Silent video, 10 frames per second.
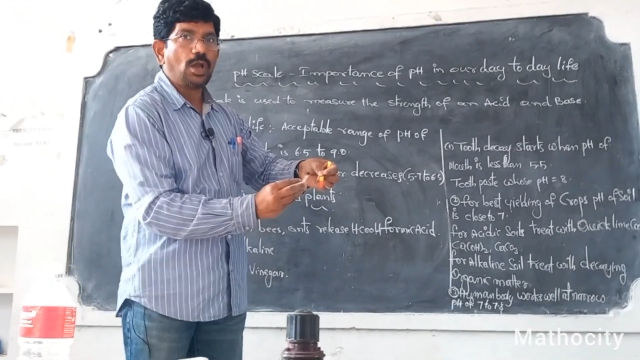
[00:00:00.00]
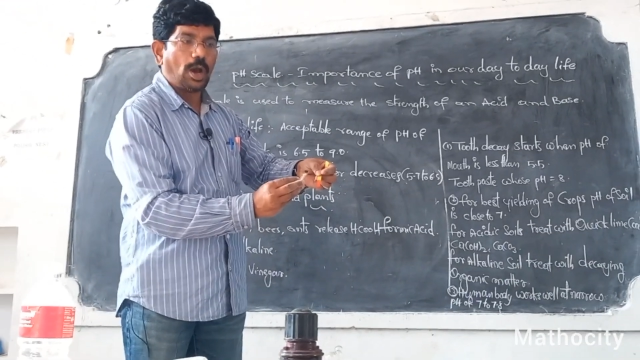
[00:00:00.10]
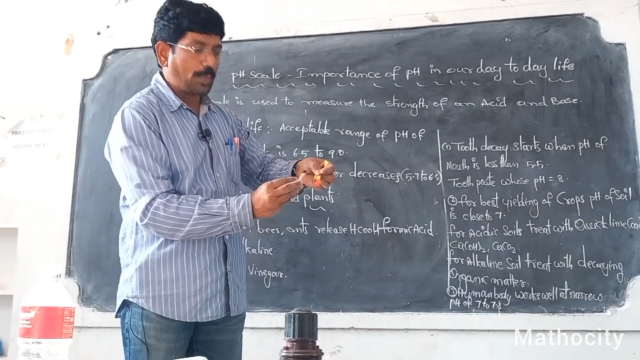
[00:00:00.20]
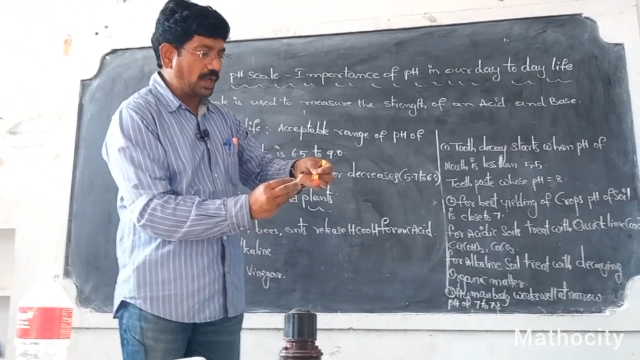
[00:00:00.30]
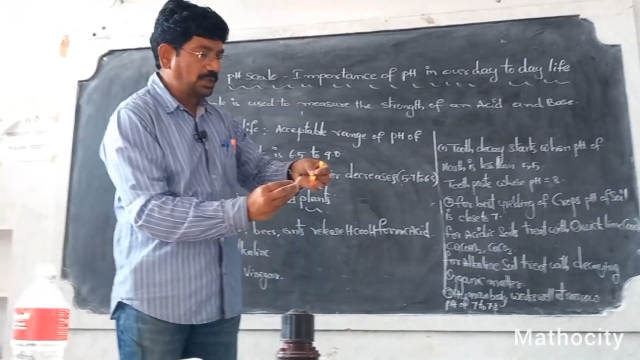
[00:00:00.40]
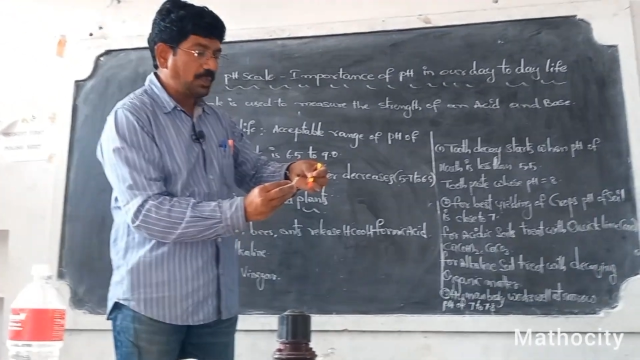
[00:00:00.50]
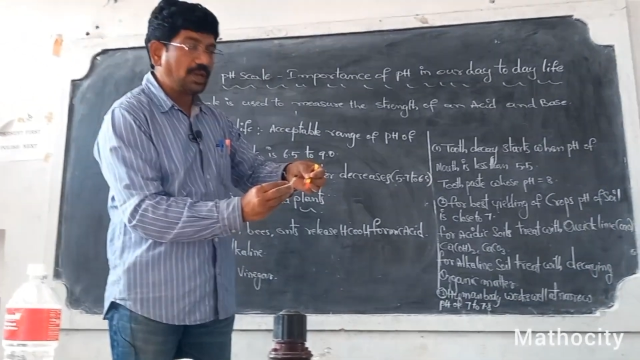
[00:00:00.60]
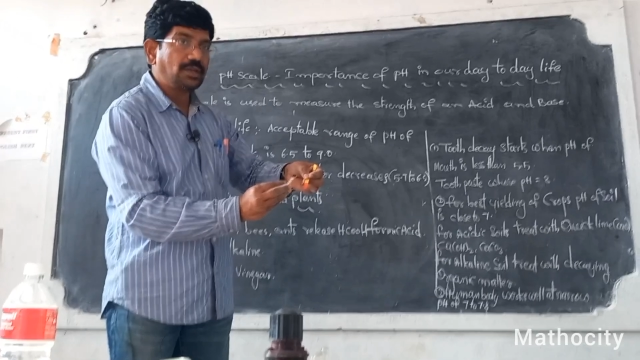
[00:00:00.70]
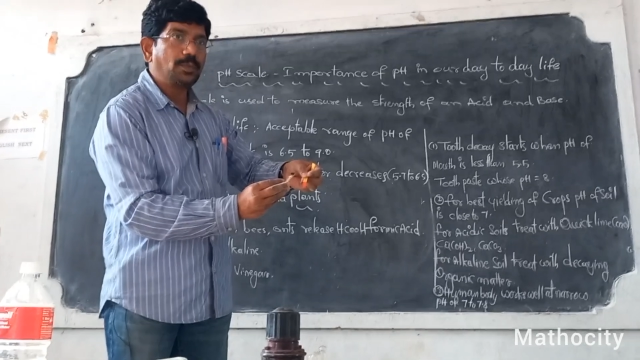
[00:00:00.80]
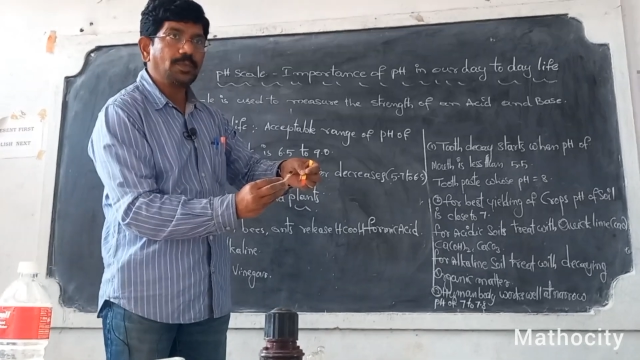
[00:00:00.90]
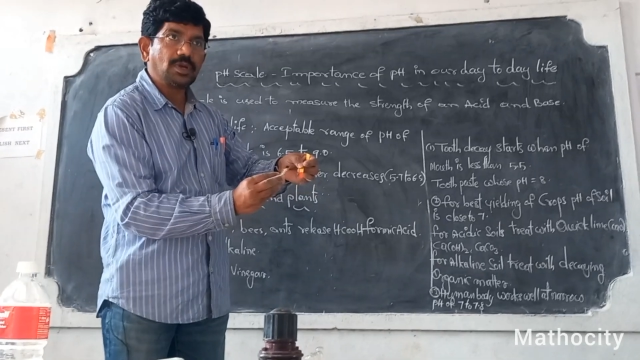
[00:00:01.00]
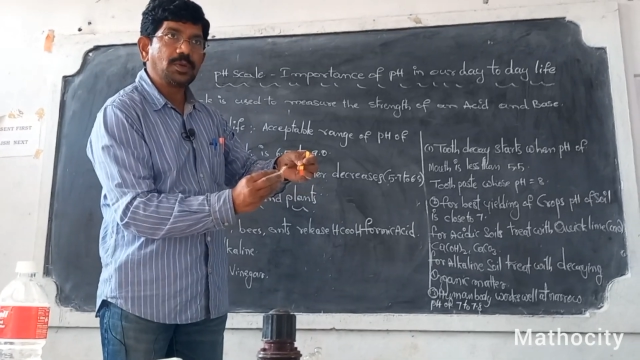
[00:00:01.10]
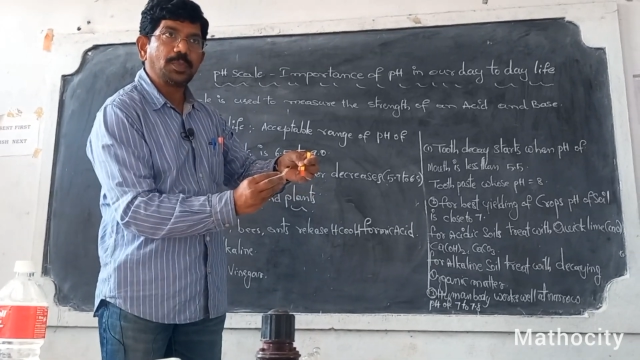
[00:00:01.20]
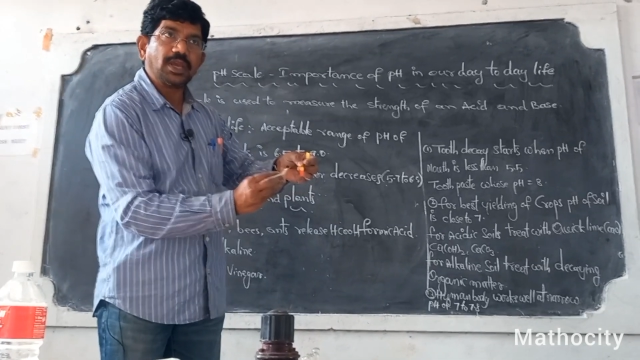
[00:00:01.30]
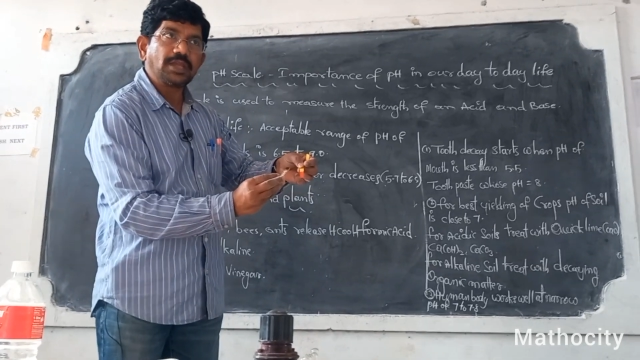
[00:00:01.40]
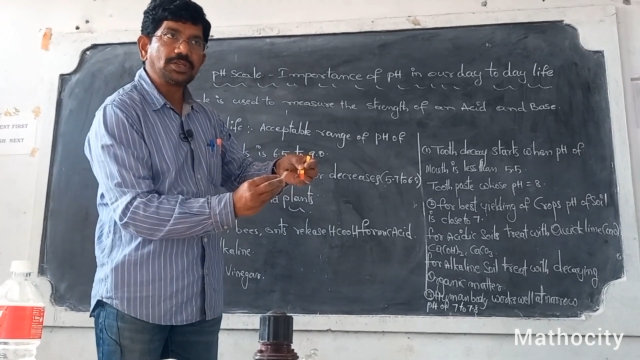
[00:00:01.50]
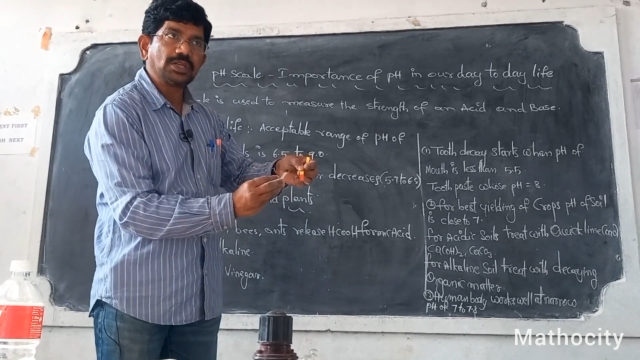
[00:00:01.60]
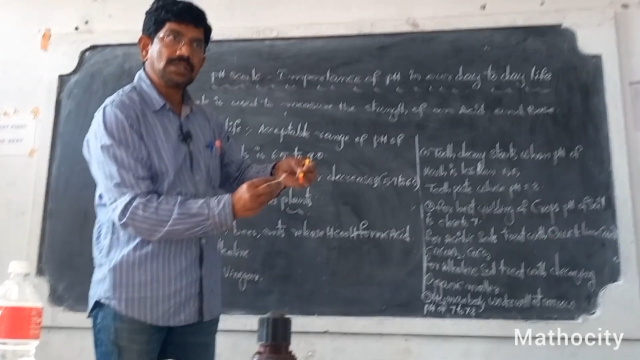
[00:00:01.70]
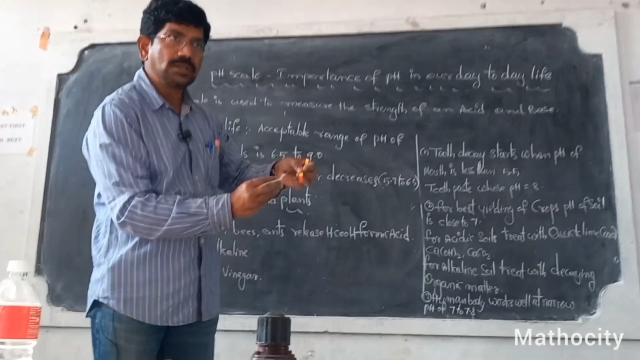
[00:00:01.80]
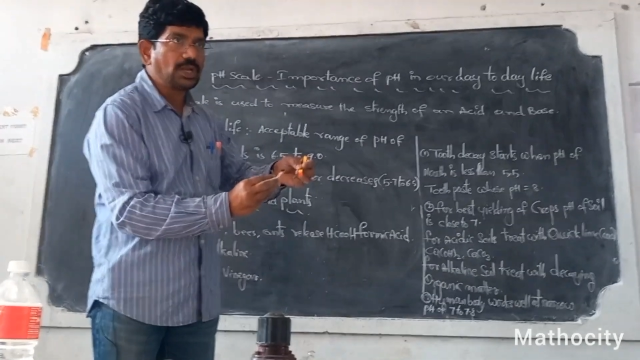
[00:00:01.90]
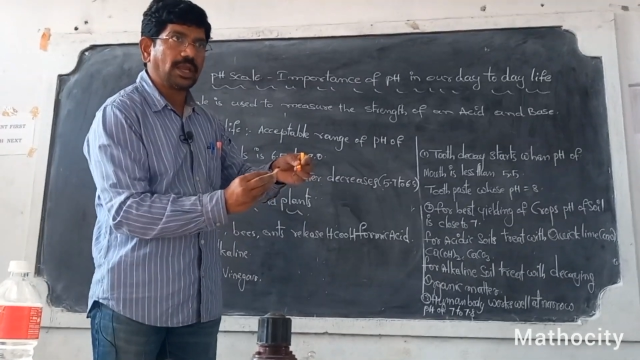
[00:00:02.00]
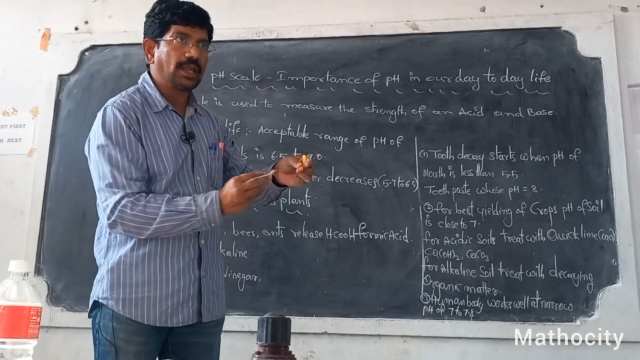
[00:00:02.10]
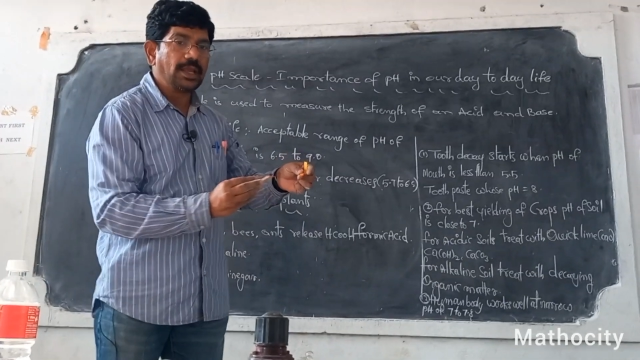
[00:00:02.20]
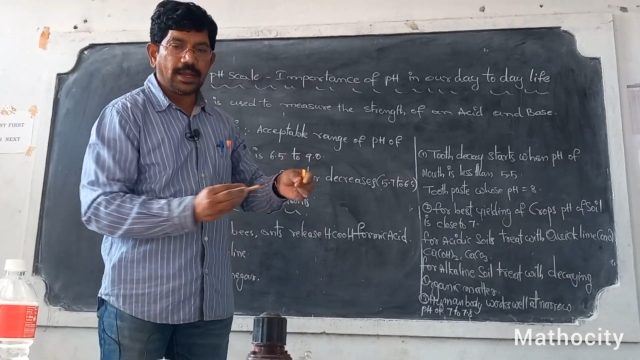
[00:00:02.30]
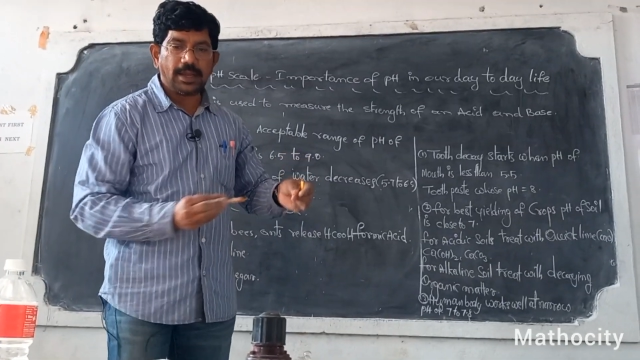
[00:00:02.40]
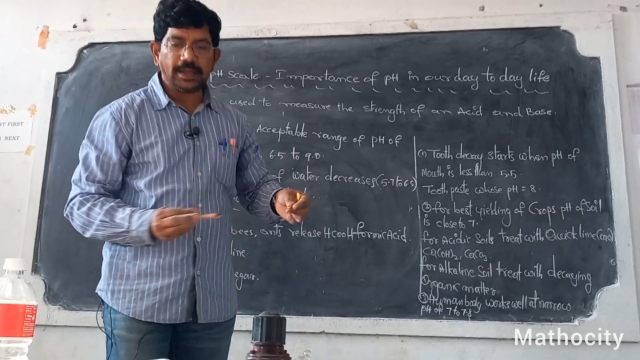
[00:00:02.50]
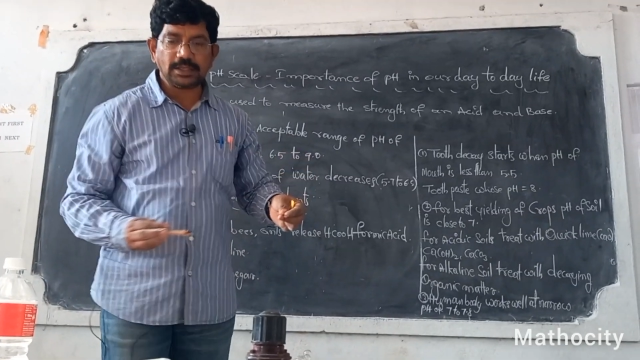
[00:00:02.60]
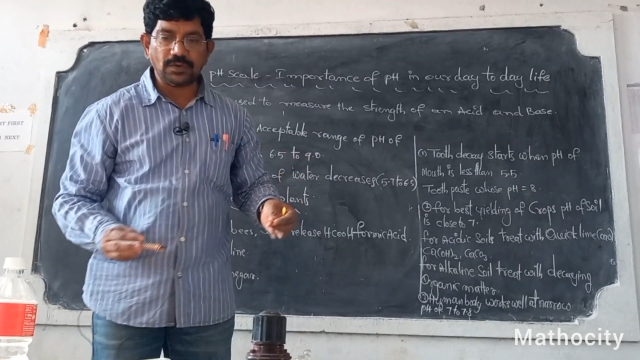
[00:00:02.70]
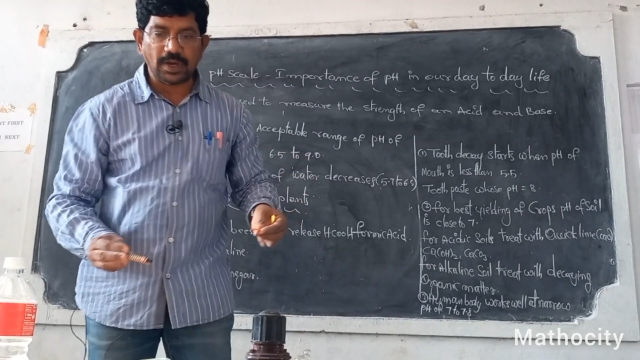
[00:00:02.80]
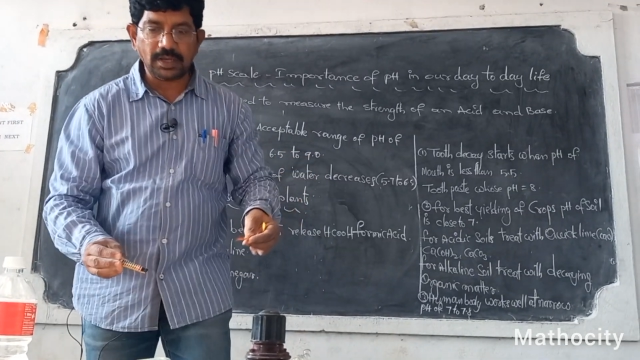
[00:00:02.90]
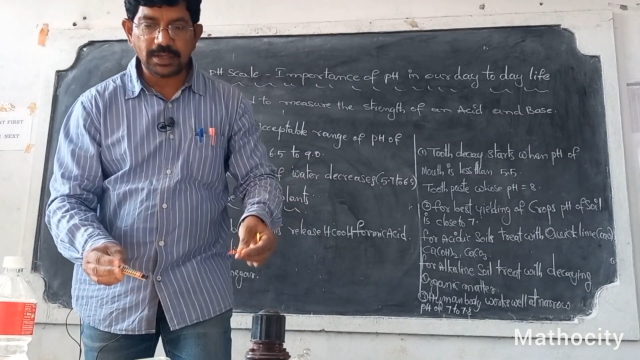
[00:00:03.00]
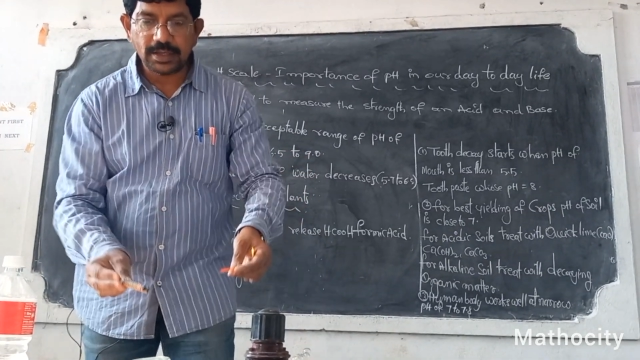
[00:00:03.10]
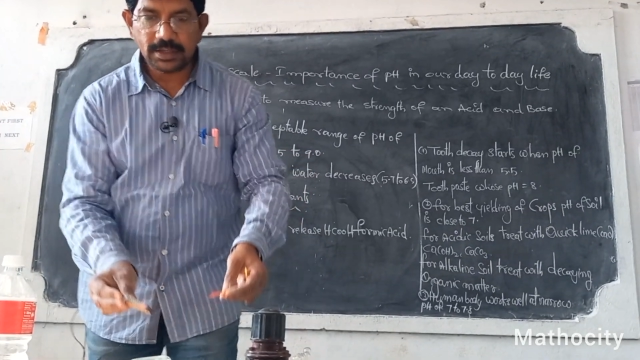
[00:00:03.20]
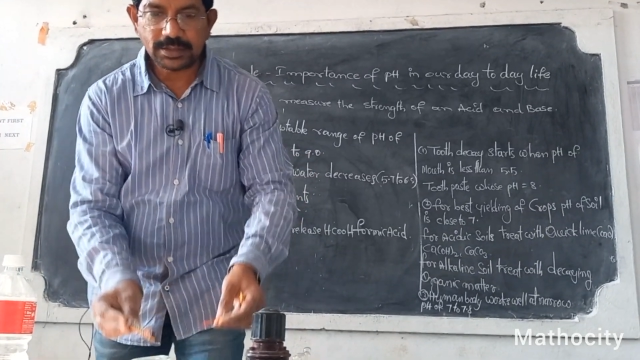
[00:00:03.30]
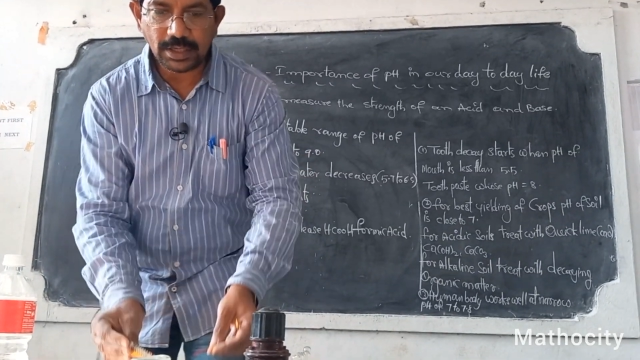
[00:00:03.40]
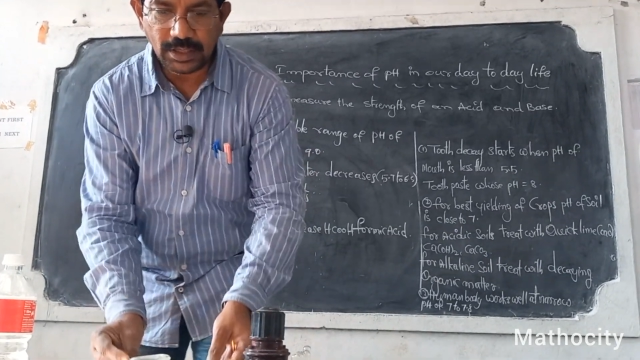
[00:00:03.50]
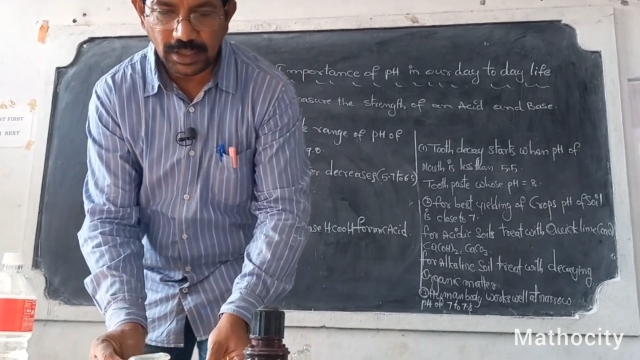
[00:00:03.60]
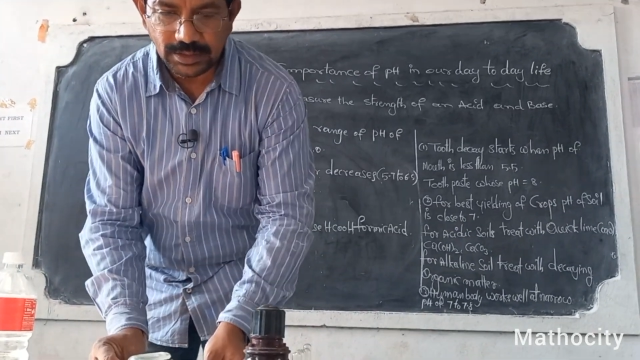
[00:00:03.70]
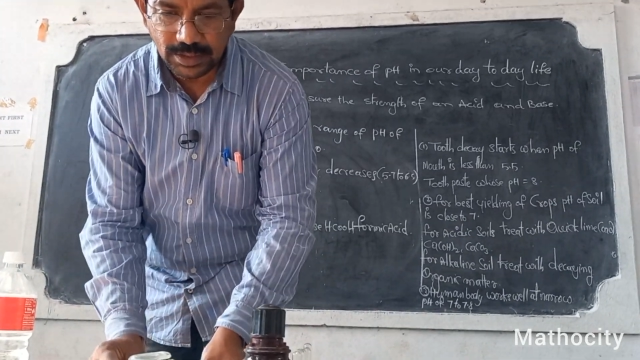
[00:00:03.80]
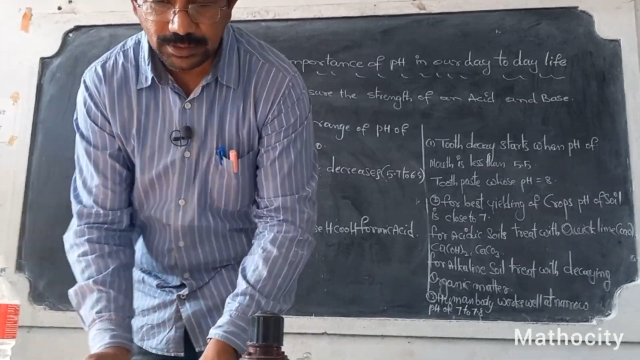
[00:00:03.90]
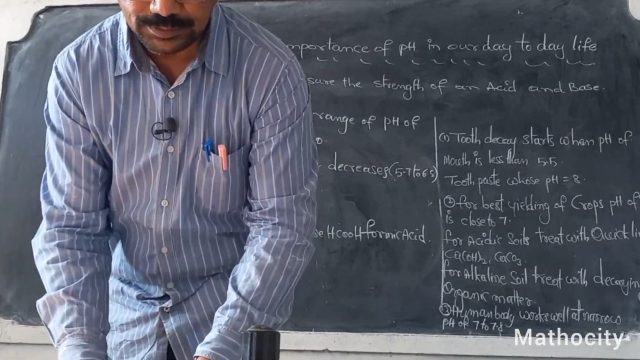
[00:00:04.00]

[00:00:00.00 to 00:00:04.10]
Approximate pH is 3. Next one, see this.